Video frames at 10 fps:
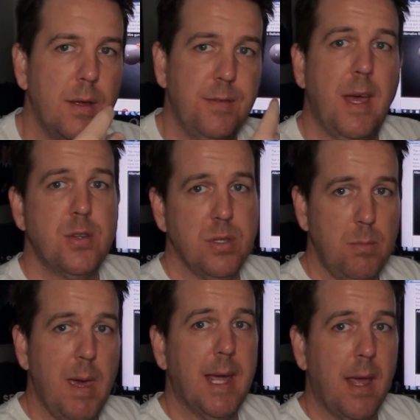essentially
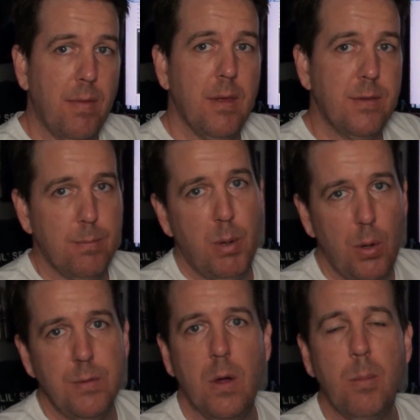making this
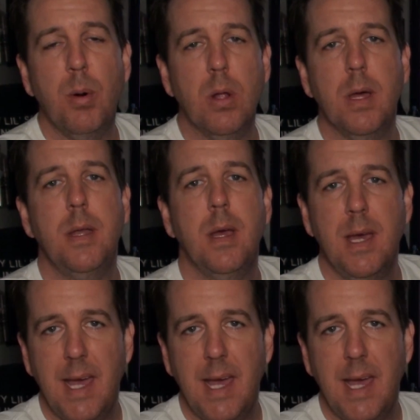bozo bullet